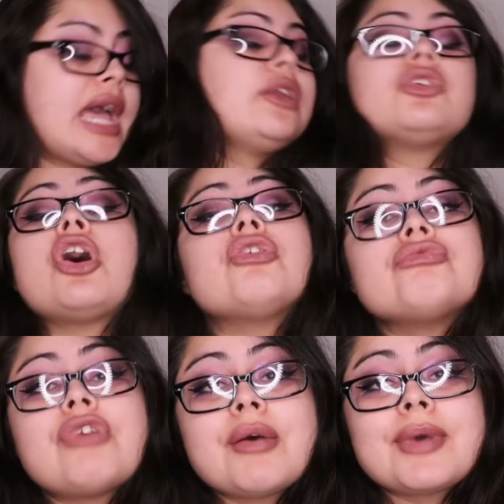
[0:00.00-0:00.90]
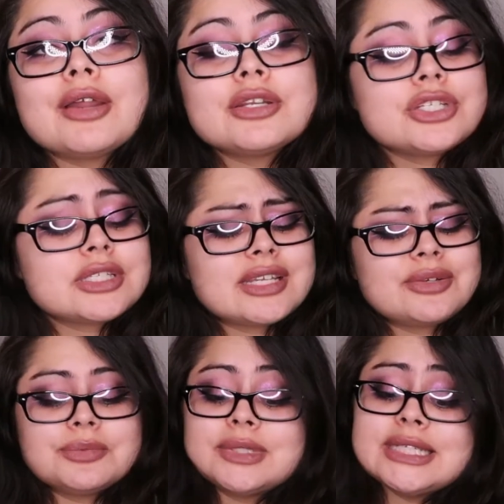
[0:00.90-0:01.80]
I don't know. I'm kind of just
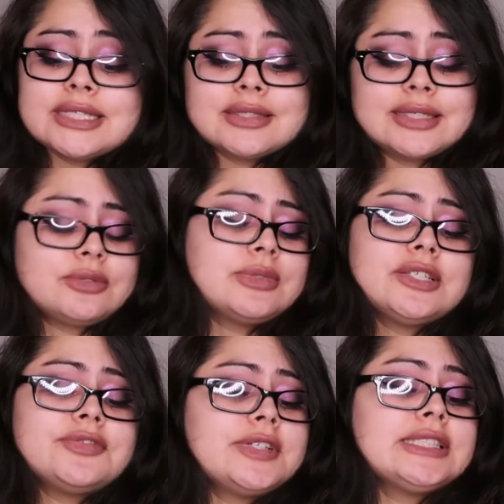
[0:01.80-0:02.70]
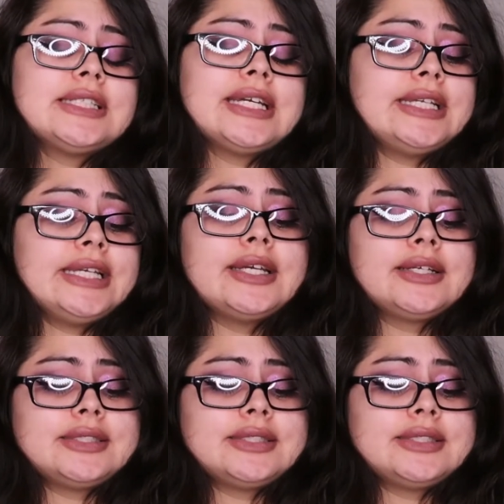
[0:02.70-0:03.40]
like, what? Like, what the did I get?